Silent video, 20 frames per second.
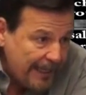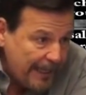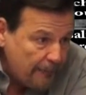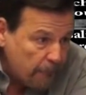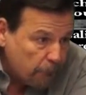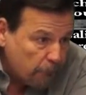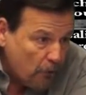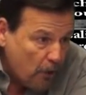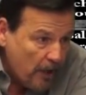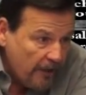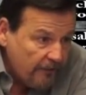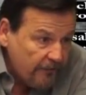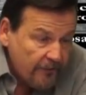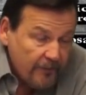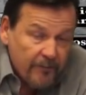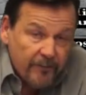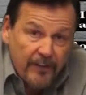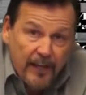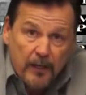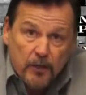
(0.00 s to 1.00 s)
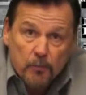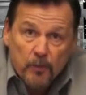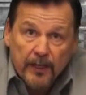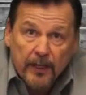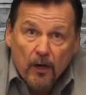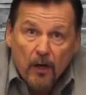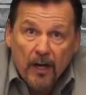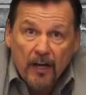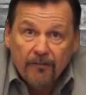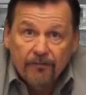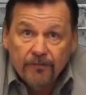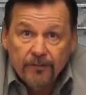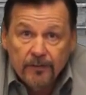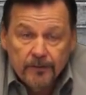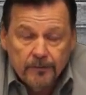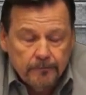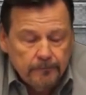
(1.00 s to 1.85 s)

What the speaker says: get Ross and Sedgwick off.